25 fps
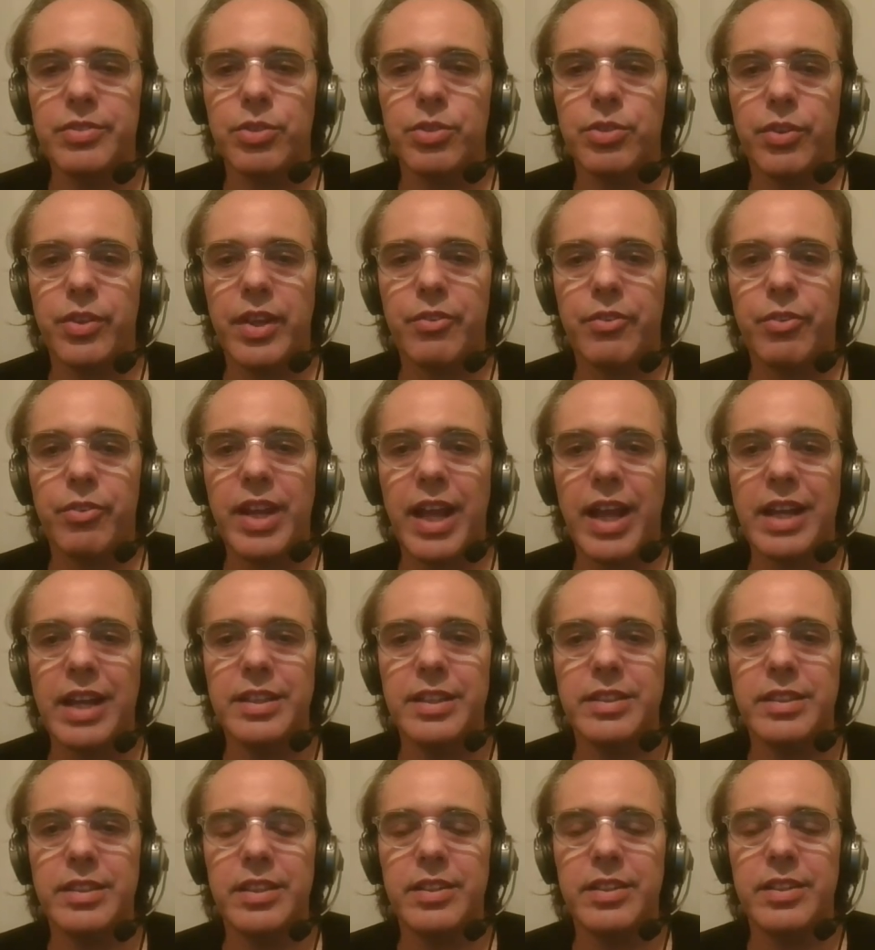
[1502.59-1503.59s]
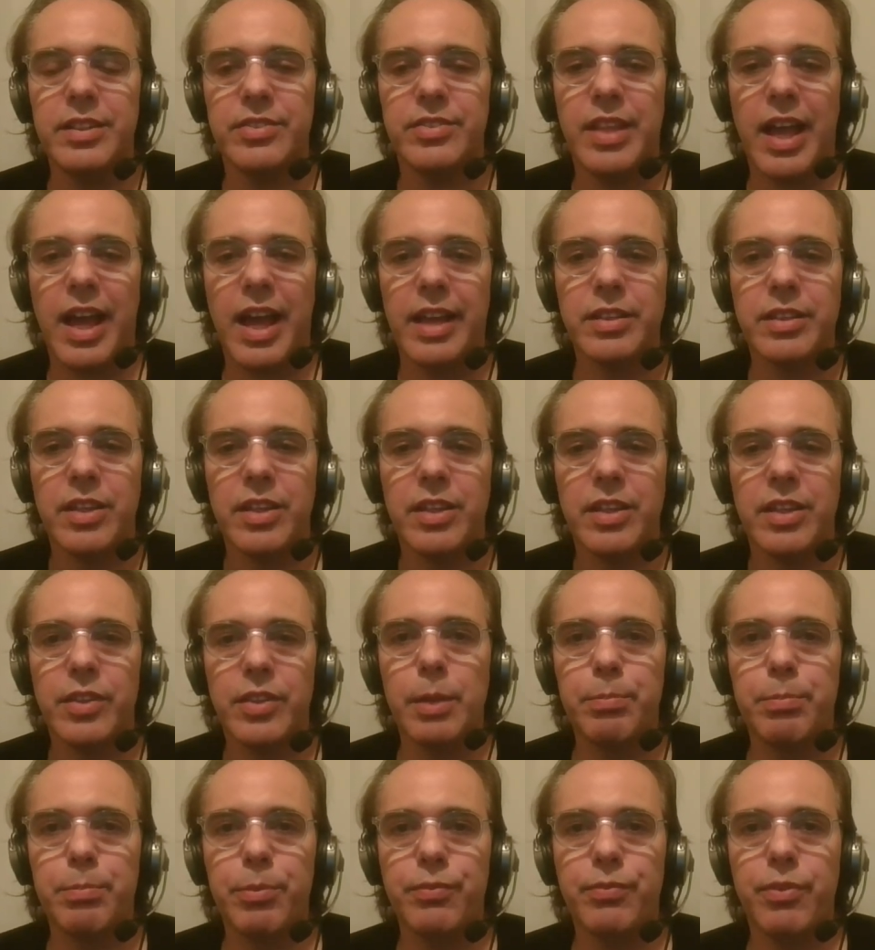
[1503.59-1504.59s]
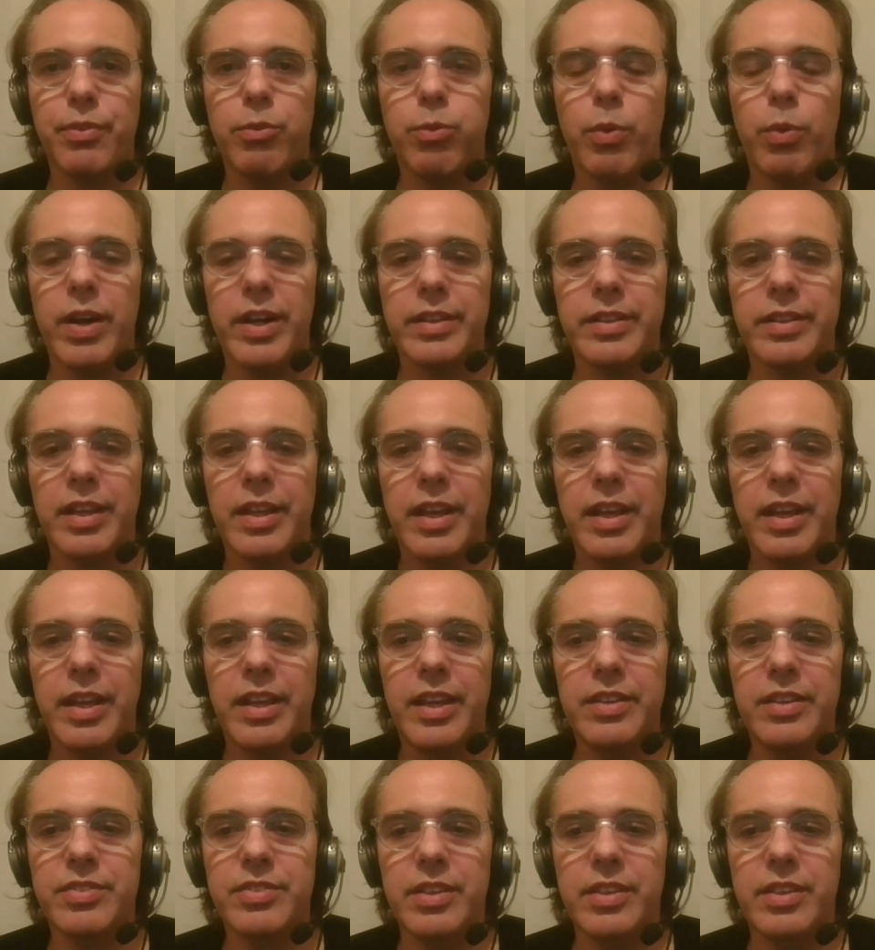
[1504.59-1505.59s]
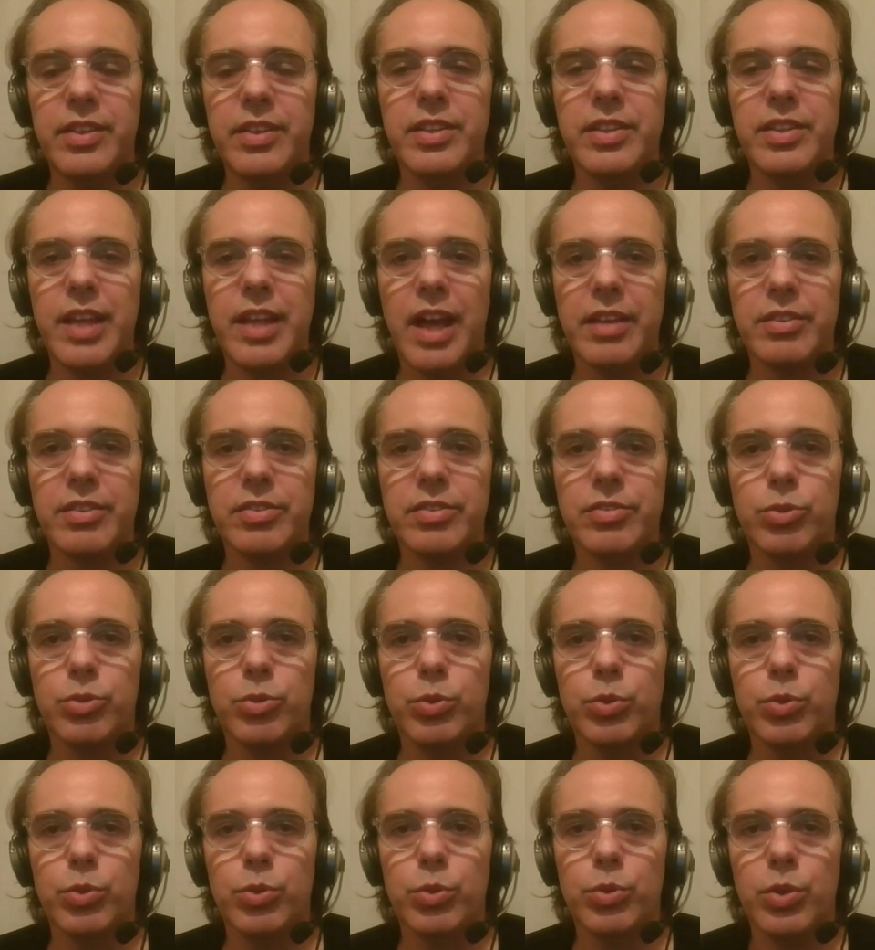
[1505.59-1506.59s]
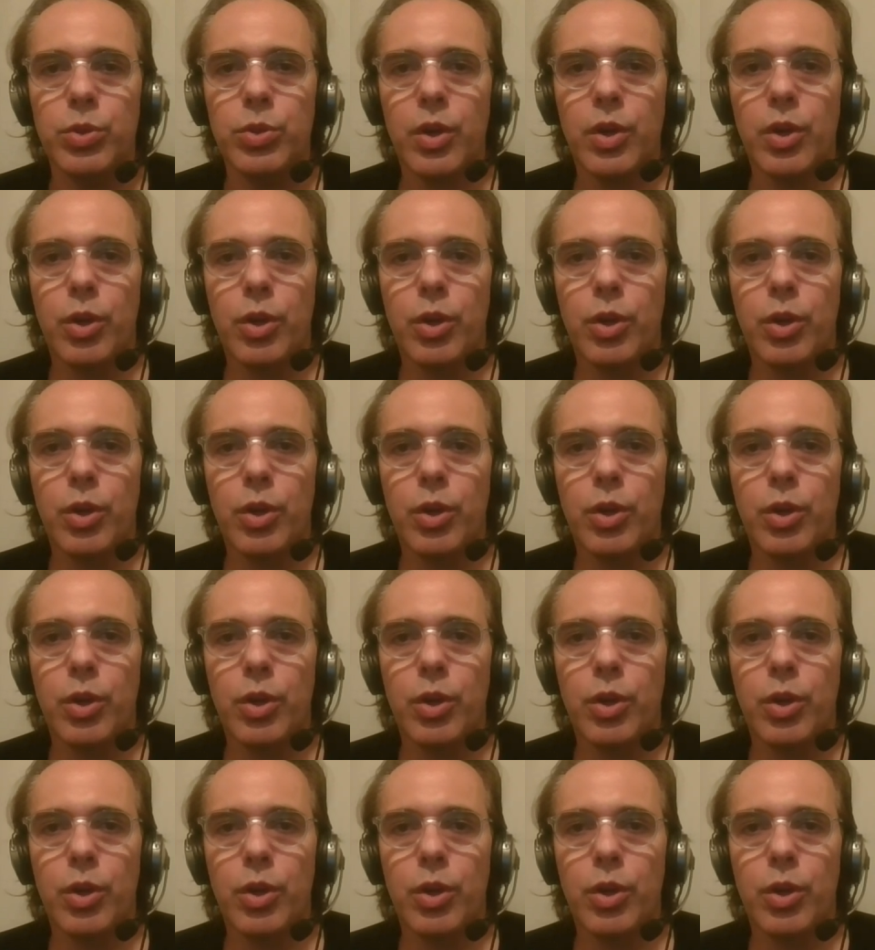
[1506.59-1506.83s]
So the reality is that the proof of work is leading us to